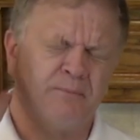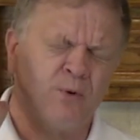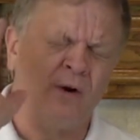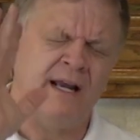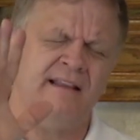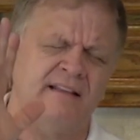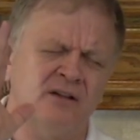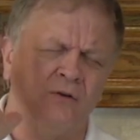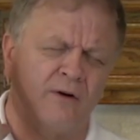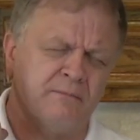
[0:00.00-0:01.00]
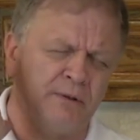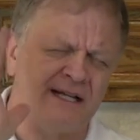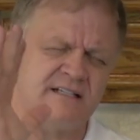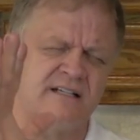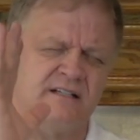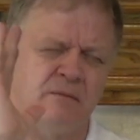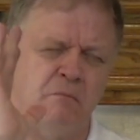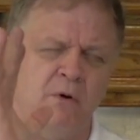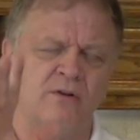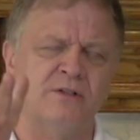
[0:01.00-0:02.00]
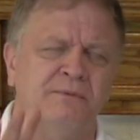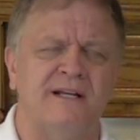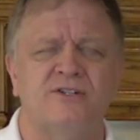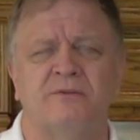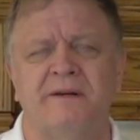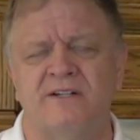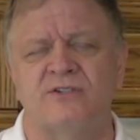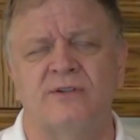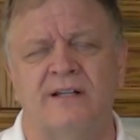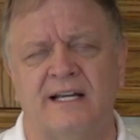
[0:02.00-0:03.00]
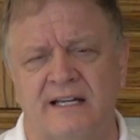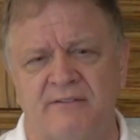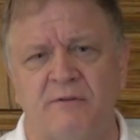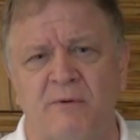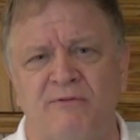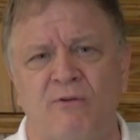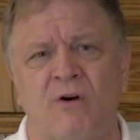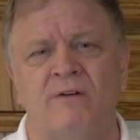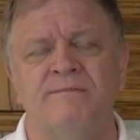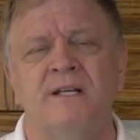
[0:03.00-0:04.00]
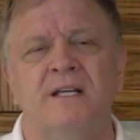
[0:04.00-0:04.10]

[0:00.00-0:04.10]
pray that the Lord blesses and multiplies your ministry like never before.